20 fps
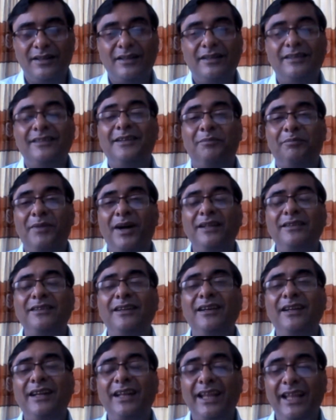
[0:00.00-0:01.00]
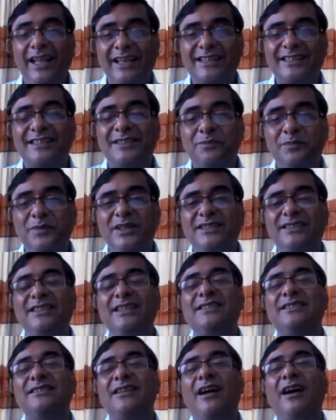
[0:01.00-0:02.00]
The mother
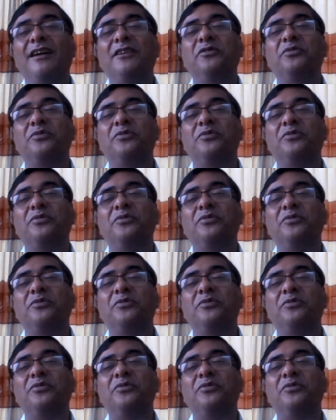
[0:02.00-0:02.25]
expresses her